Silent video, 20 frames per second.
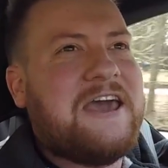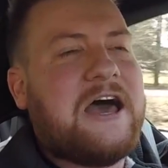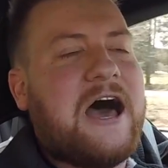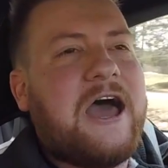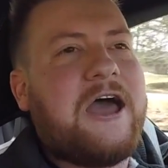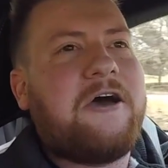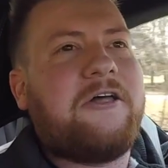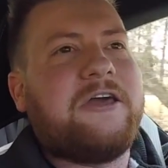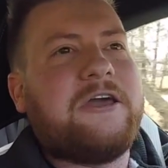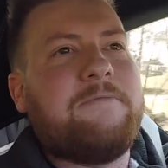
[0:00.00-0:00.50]

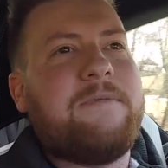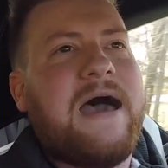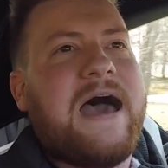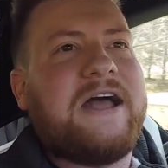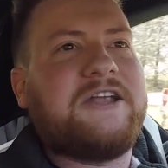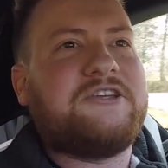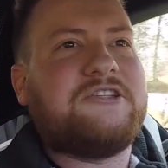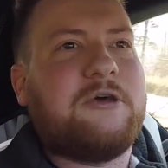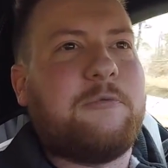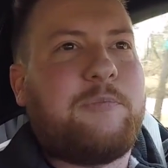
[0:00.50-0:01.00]
I only
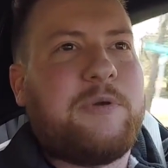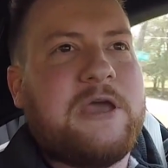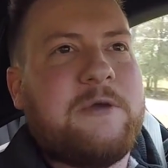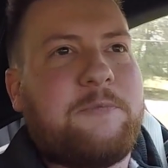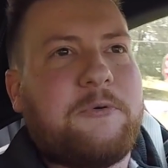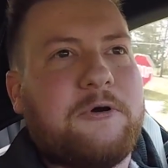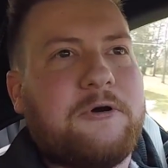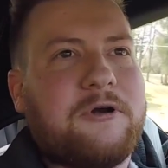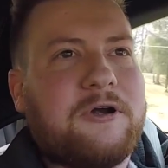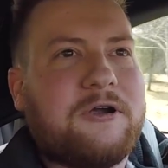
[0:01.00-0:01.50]
imagine the
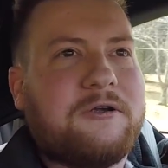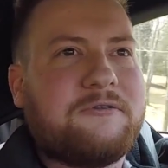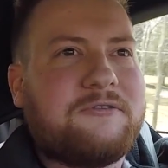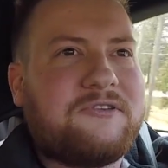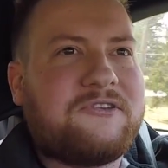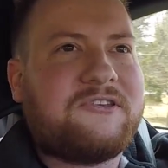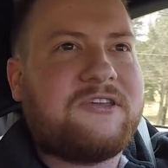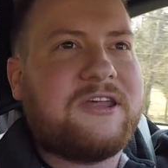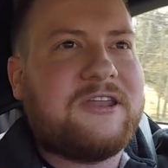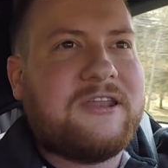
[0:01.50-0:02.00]
people who are
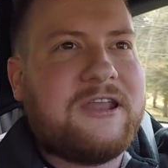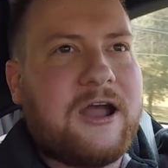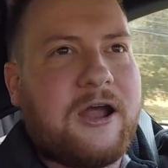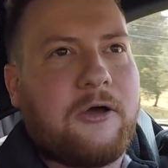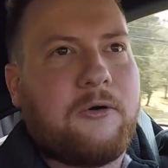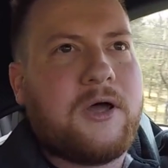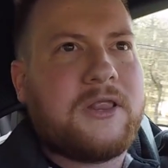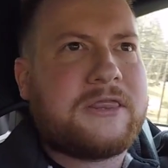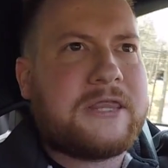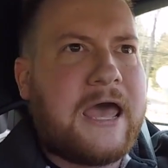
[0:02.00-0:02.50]
sitting there,
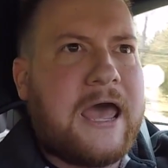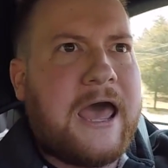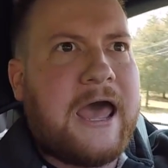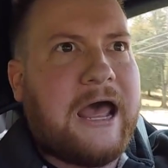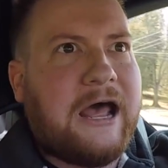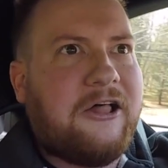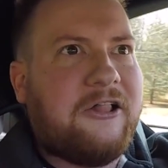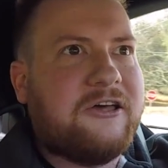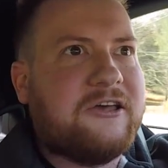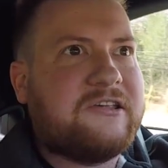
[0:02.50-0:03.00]
what the
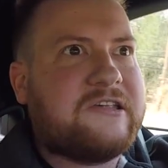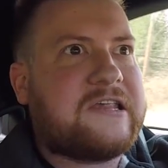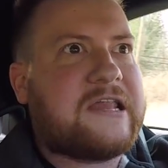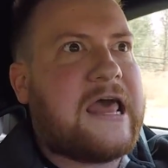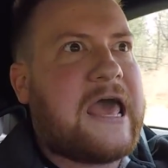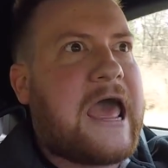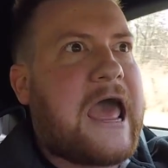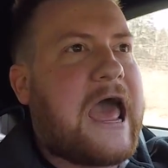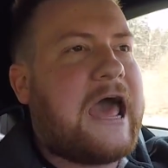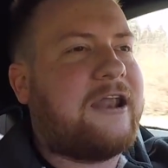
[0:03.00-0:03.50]
hell is
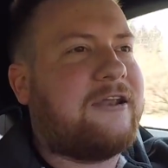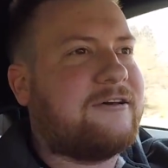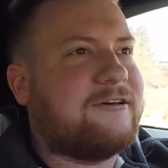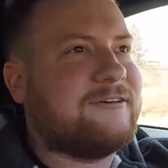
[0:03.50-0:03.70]
that?